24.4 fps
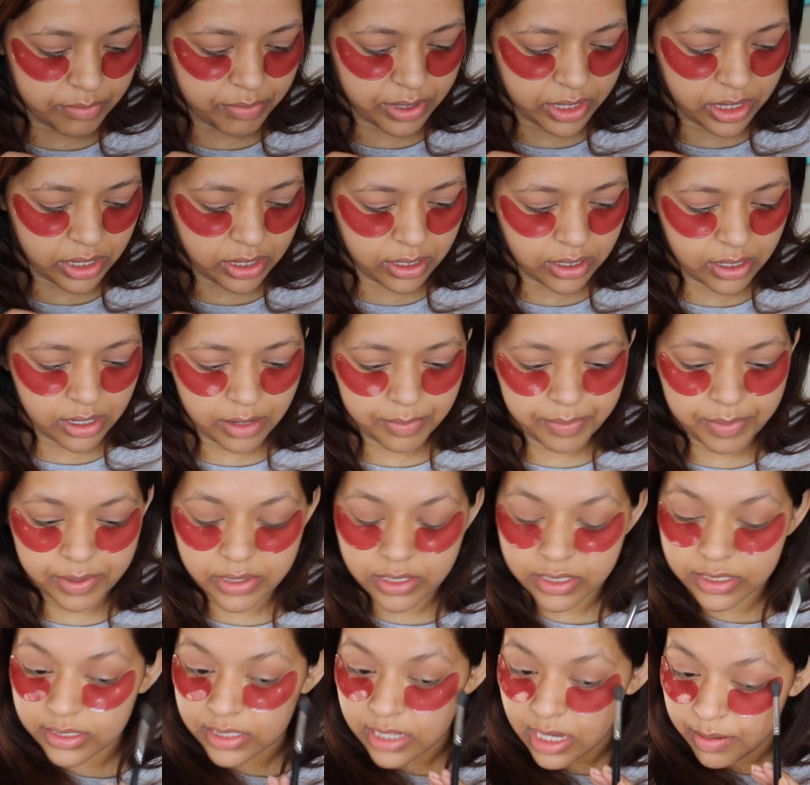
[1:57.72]
picking it up on
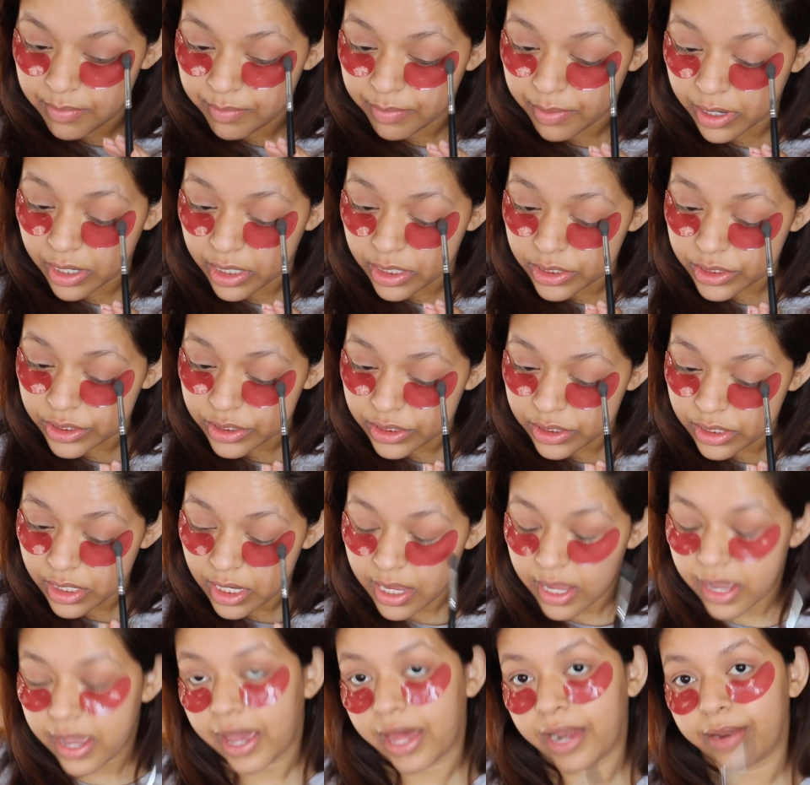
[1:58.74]
the same brush.
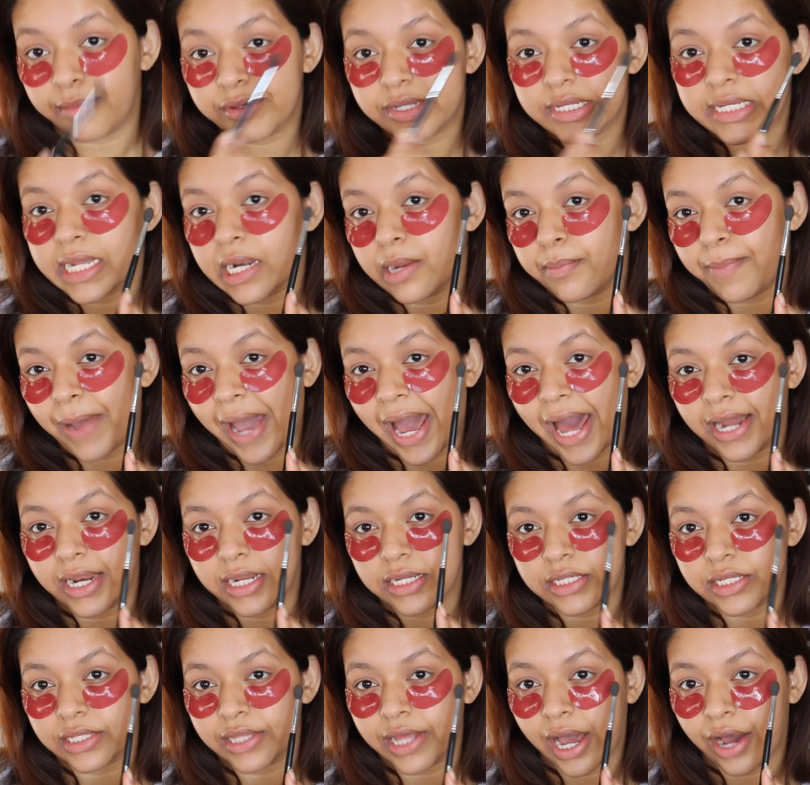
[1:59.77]
And I'm just going to pat
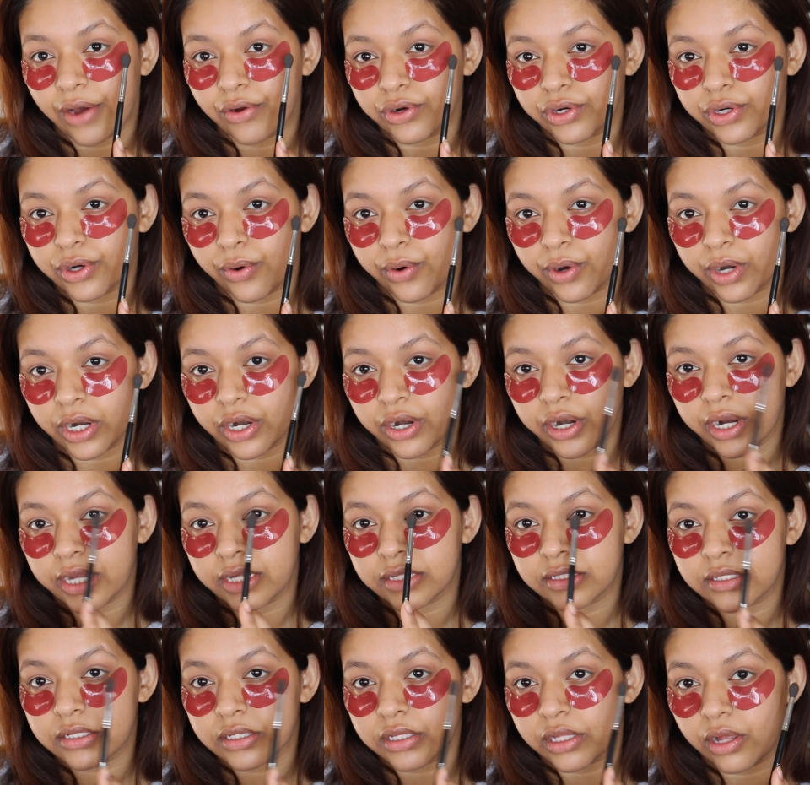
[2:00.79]
it to the outer corner
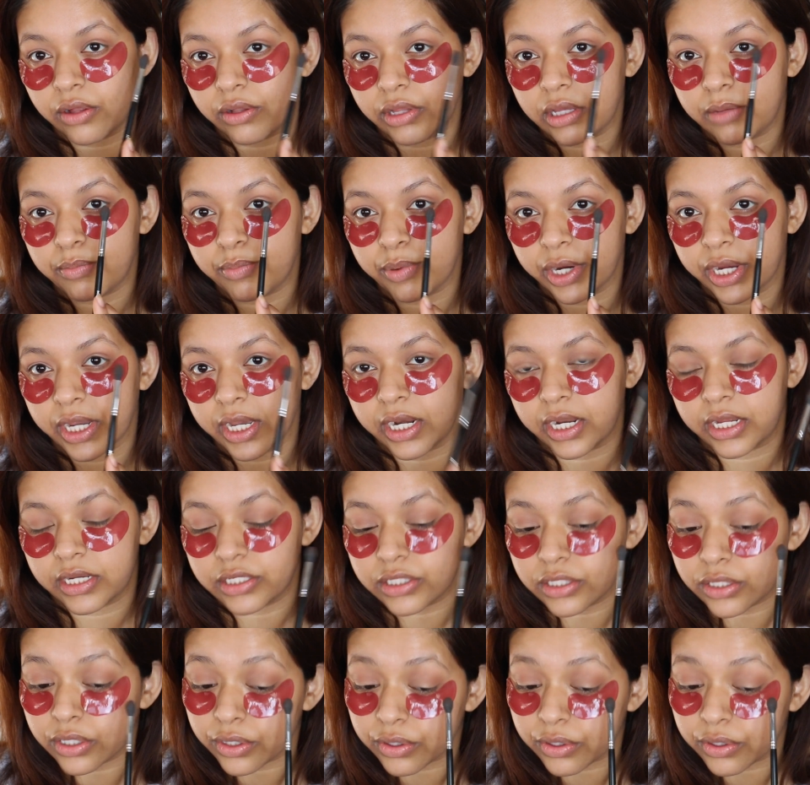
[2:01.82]
and slowly bring it into